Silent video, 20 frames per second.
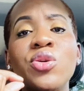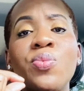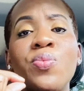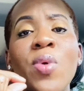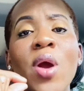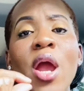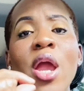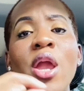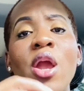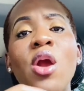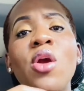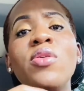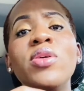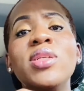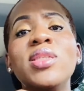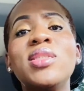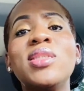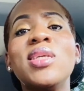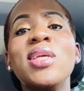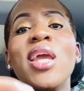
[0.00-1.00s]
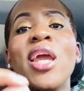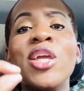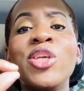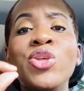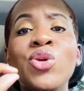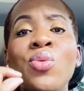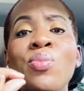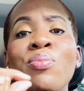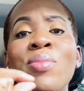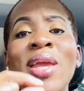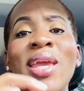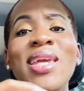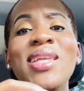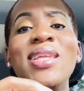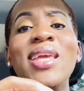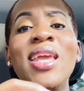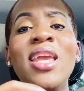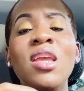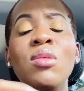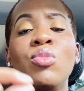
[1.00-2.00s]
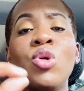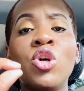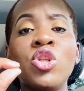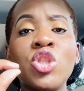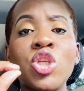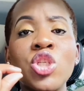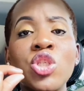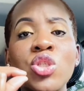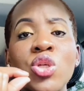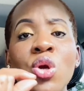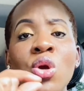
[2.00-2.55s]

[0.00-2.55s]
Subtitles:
priority and your main aim on this